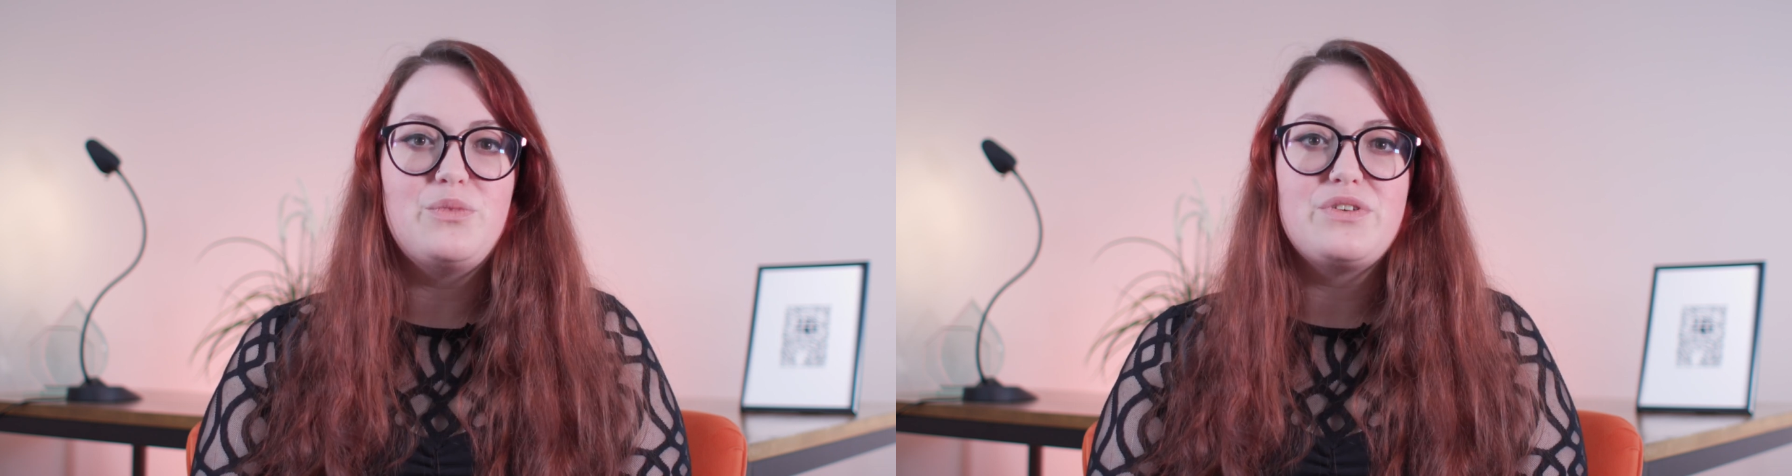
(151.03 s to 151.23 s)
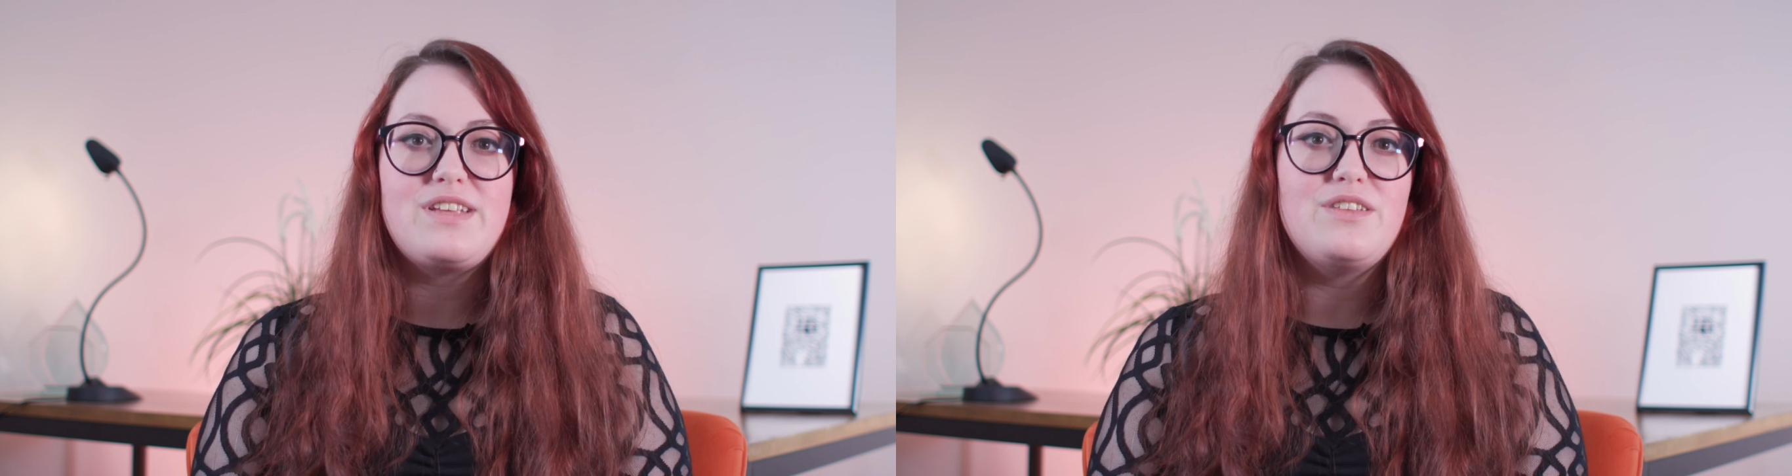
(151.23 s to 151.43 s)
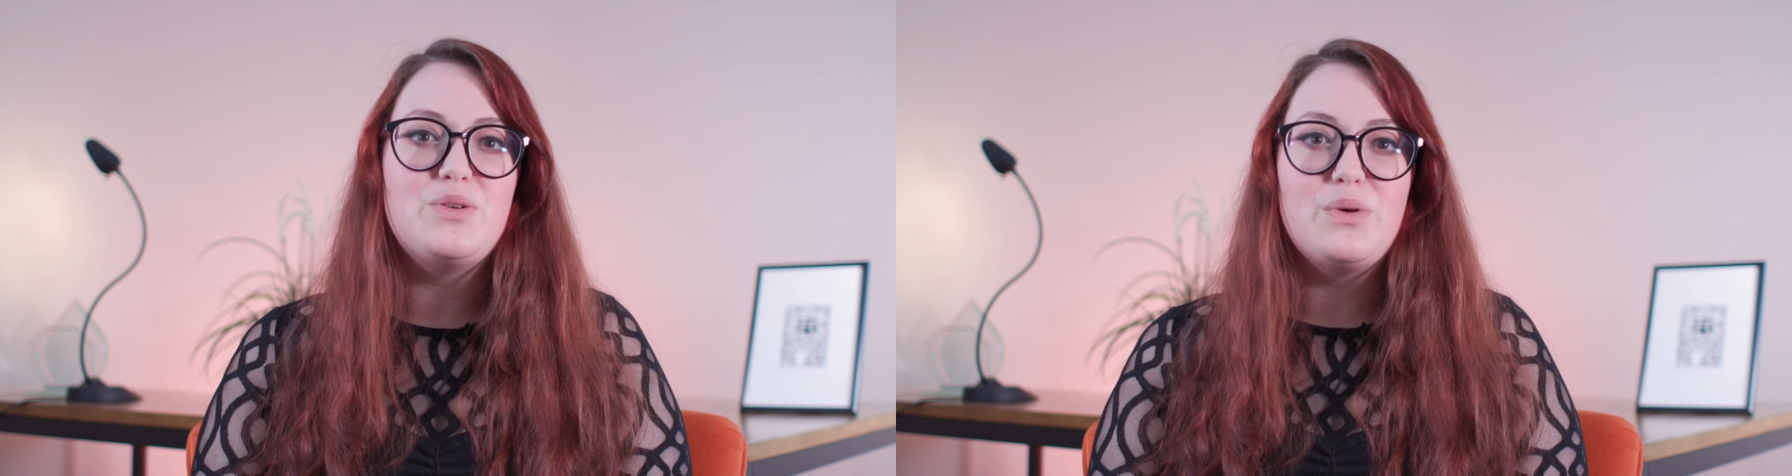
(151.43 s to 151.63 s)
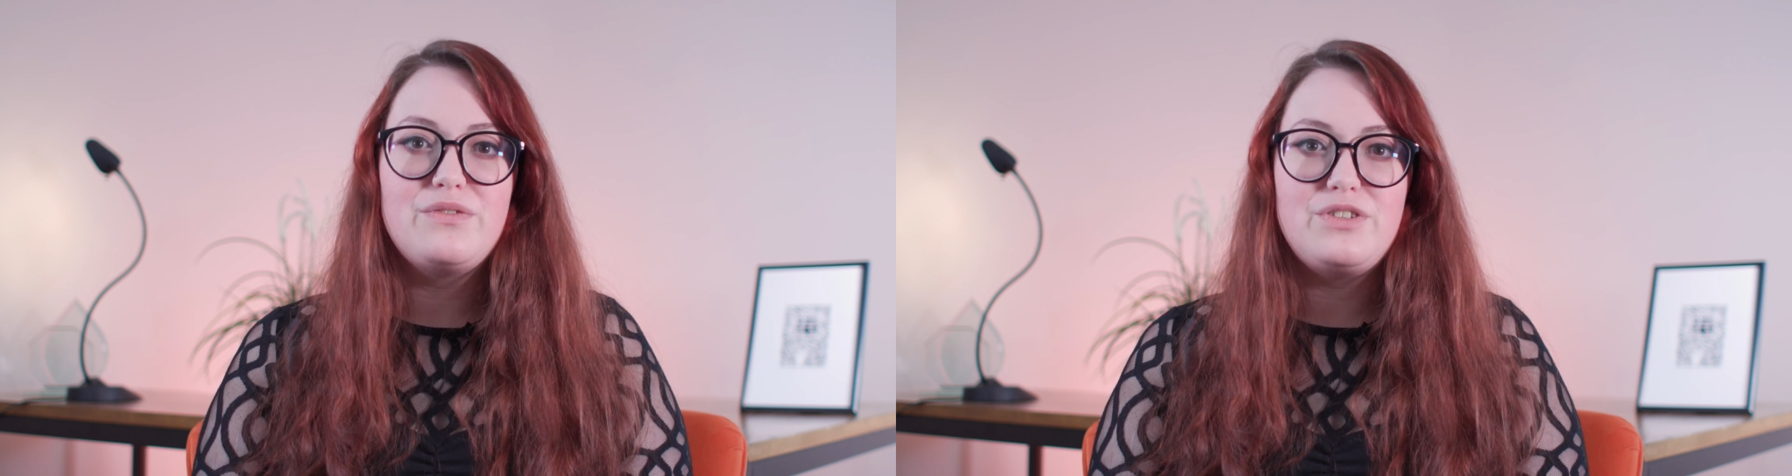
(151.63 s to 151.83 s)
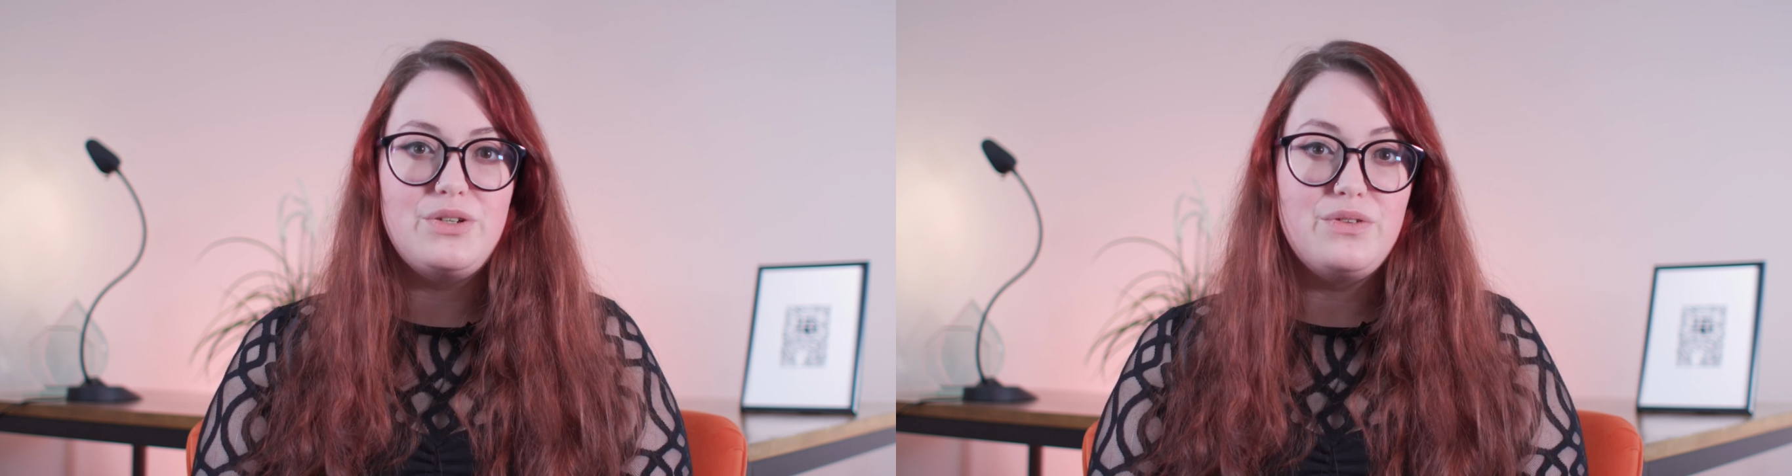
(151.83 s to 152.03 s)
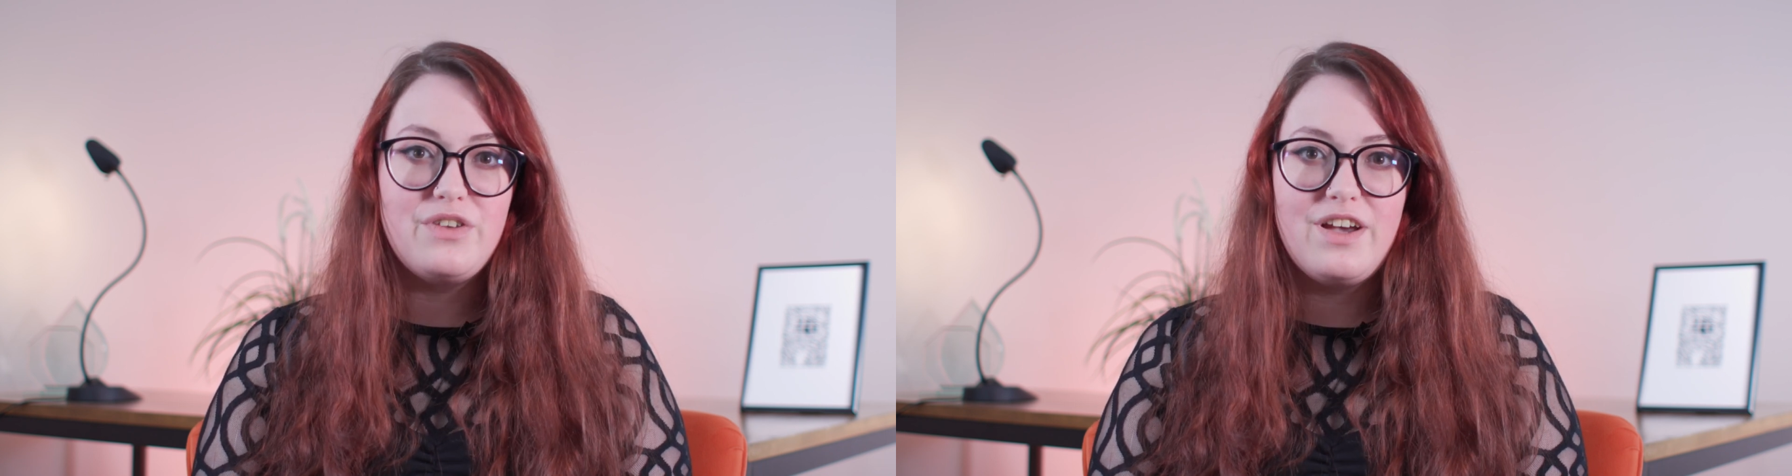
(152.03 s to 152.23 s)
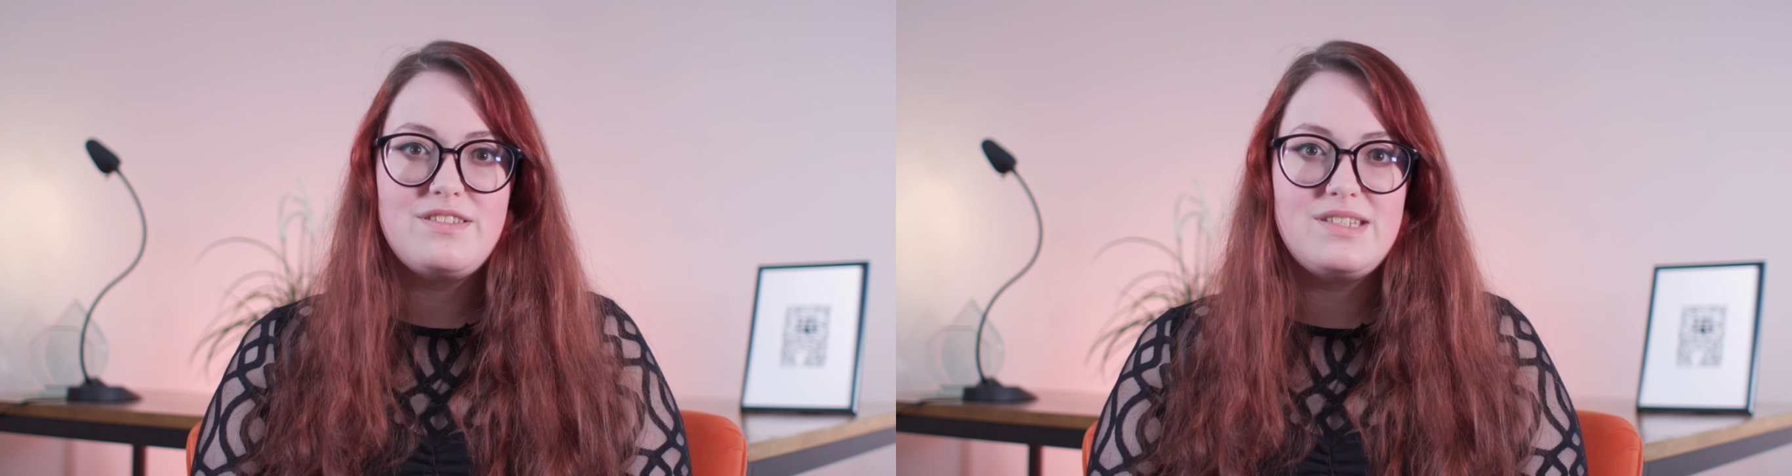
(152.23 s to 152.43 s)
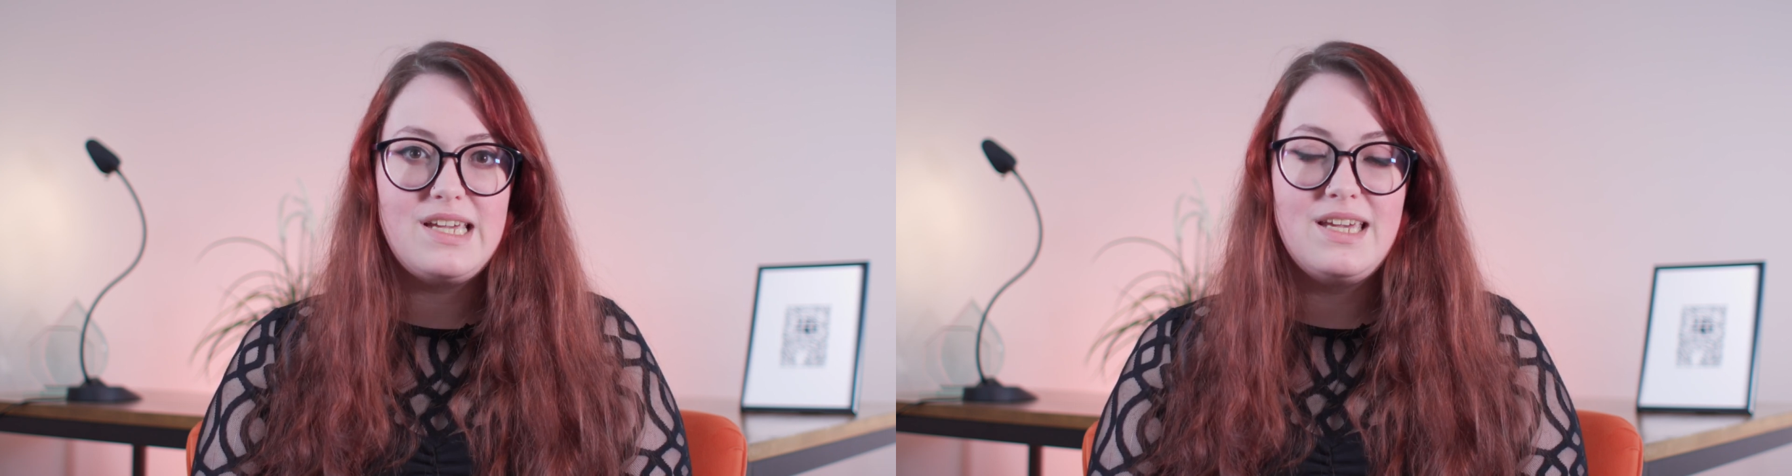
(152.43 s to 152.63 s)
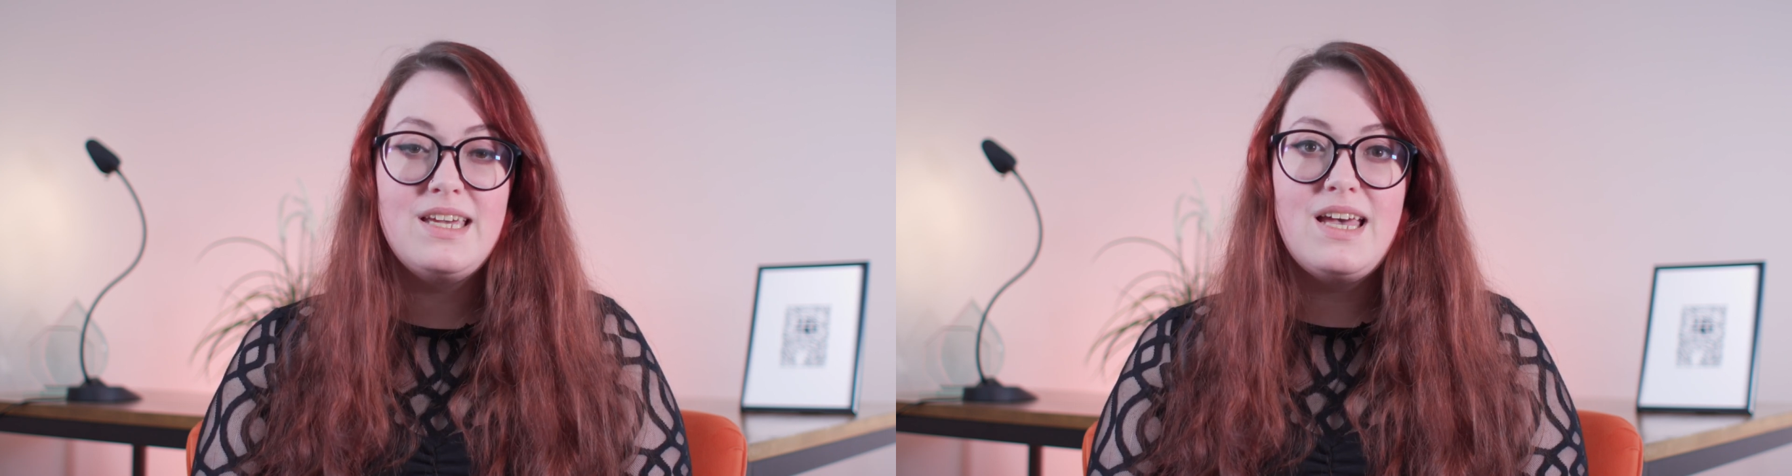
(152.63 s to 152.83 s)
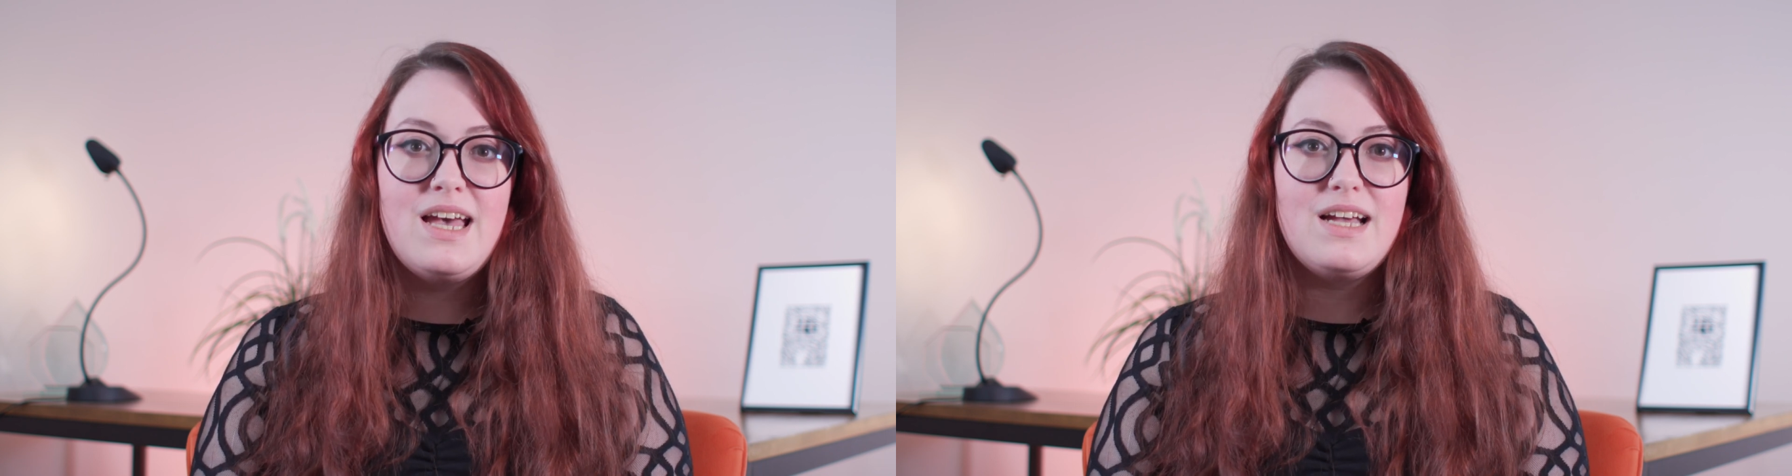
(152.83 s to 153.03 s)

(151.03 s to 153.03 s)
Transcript: will send you off to university